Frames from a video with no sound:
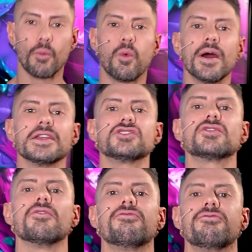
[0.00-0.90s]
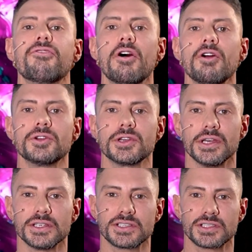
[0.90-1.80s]
What is the
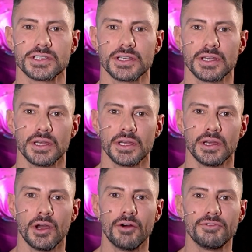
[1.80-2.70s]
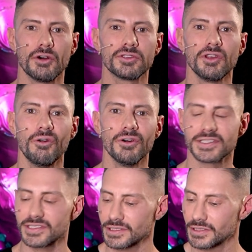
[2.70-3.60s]
focus of your
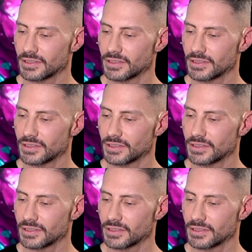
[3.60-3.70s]
thoughts?